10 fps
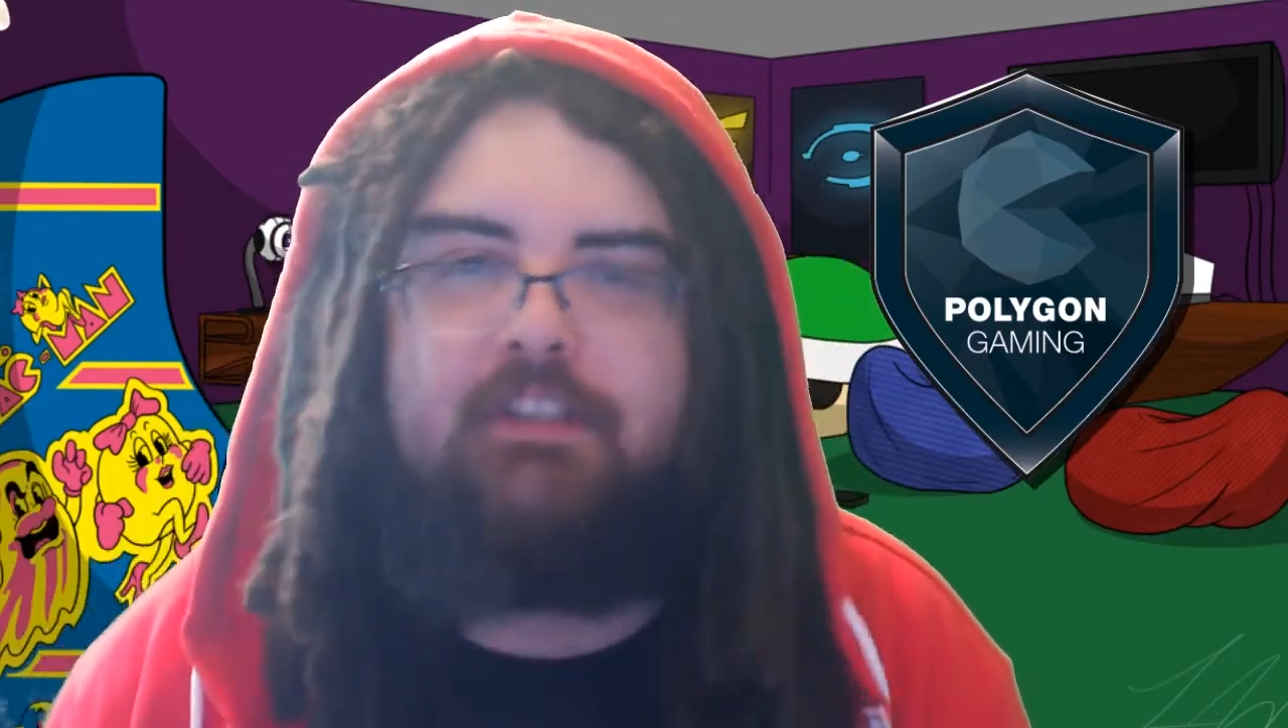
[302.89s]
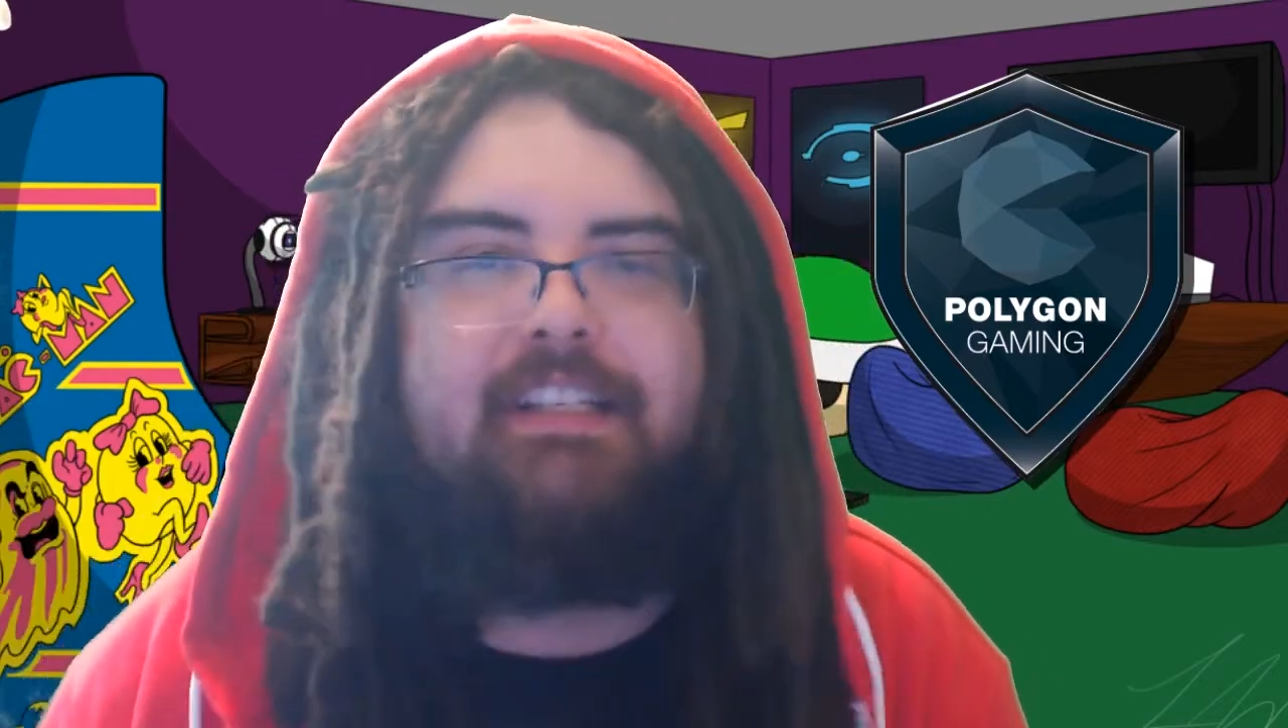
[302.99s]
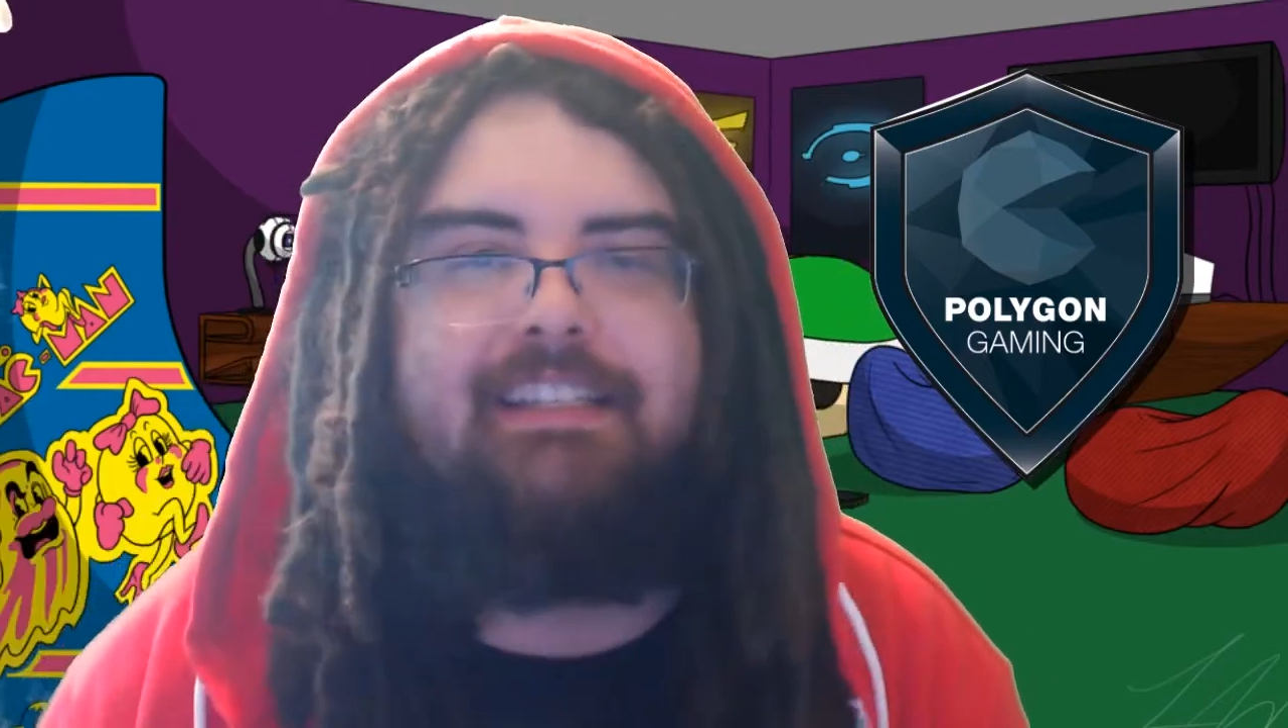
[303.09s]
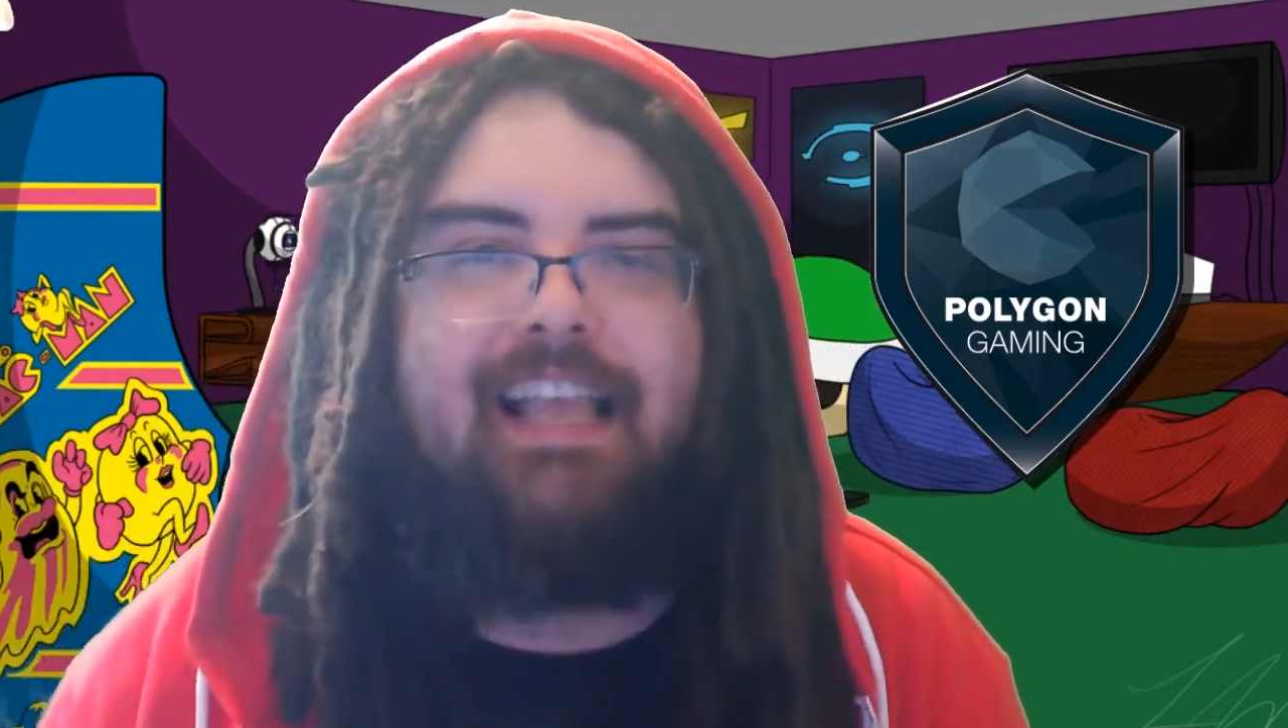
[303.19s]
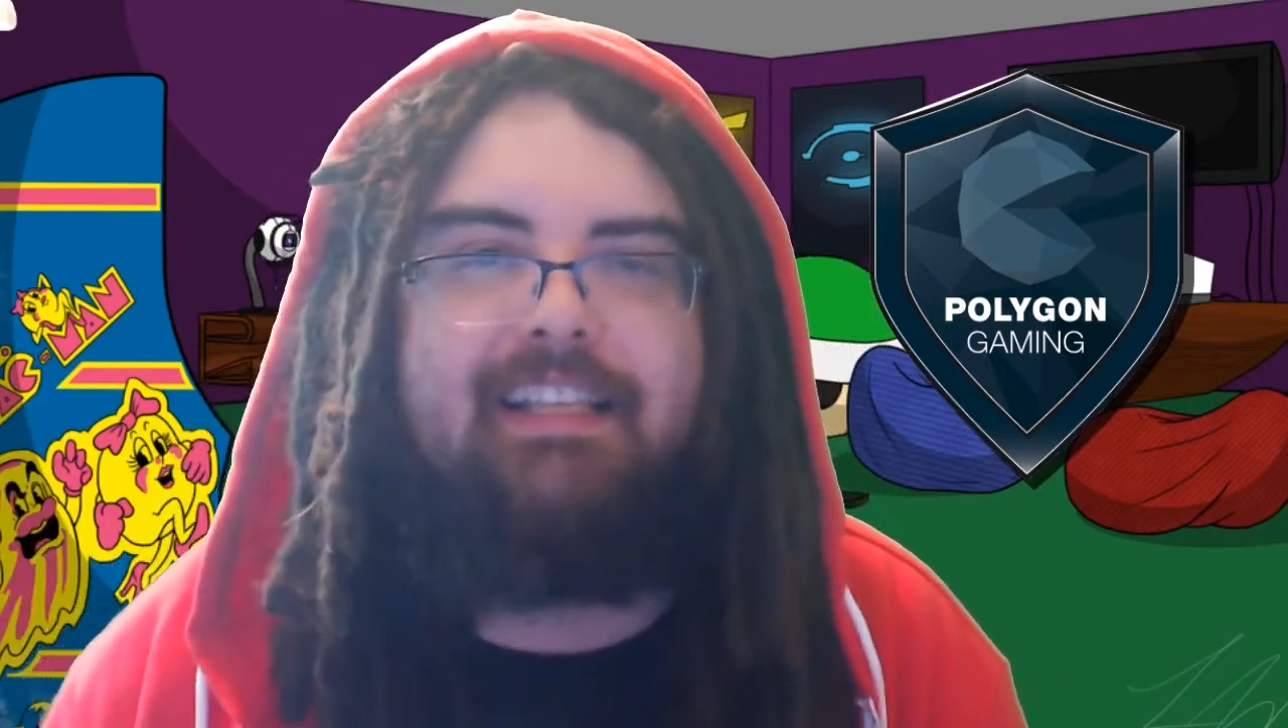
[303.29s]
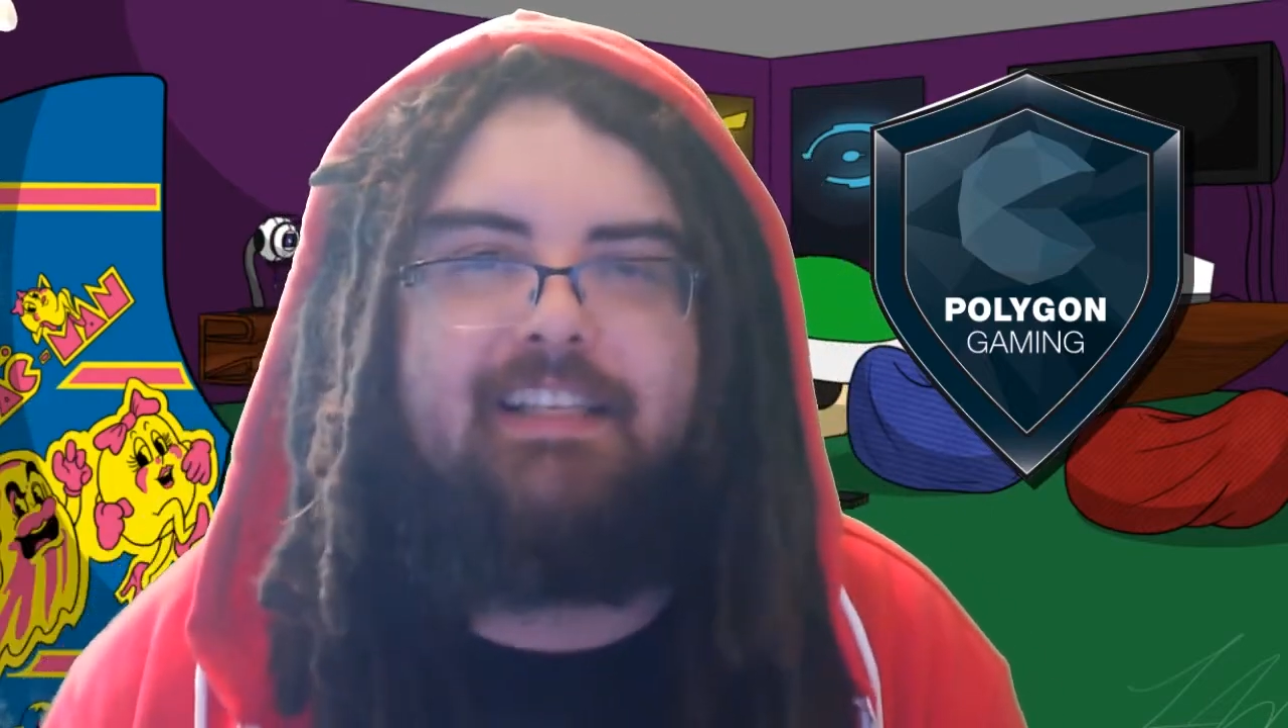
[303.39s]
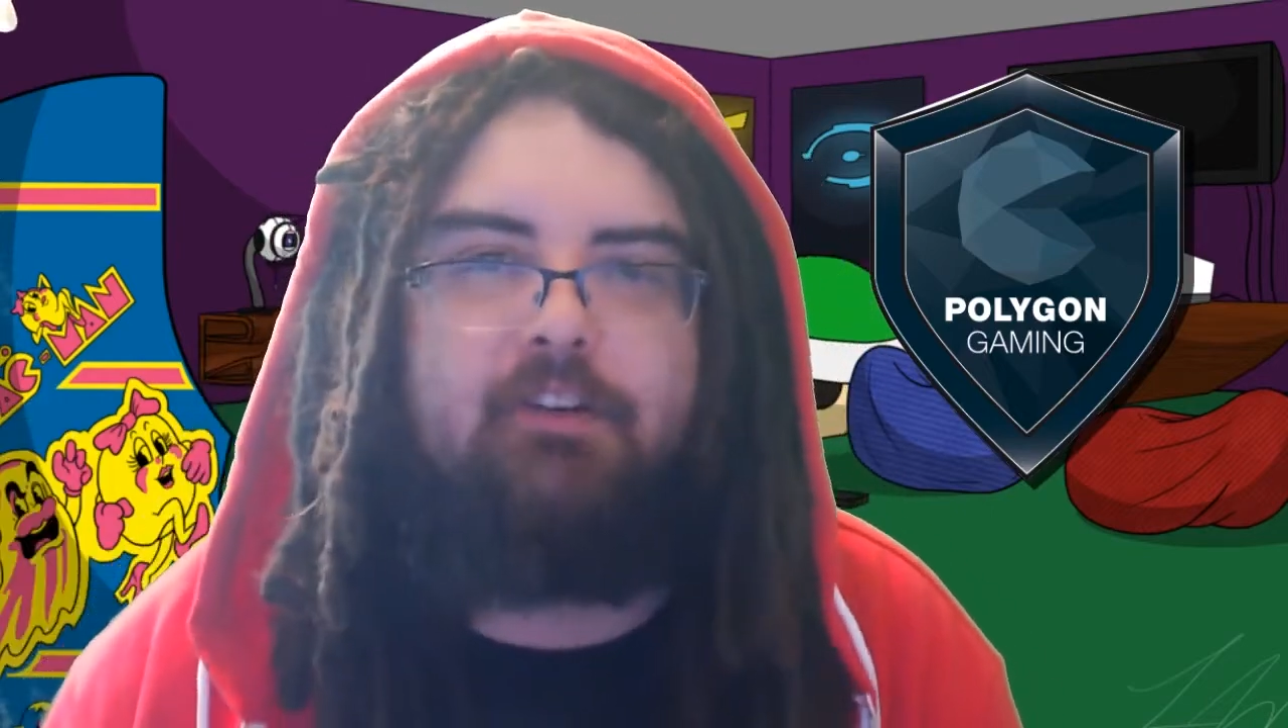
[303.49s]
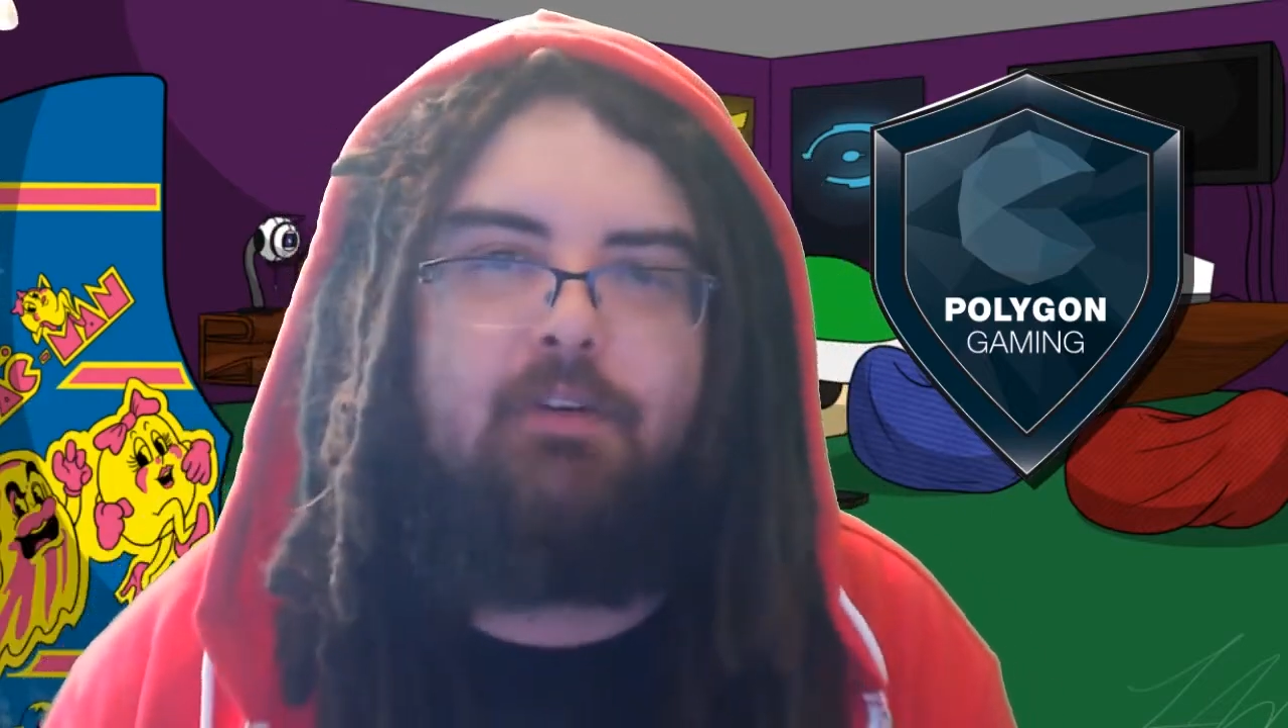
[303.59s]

success in